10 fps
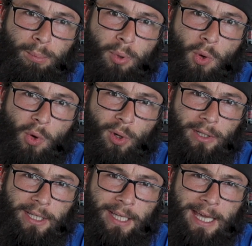
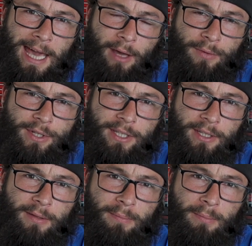poorly
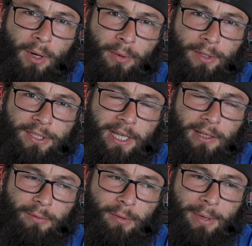accounted
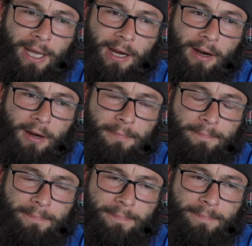motorcycle repair.
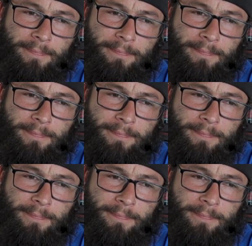What I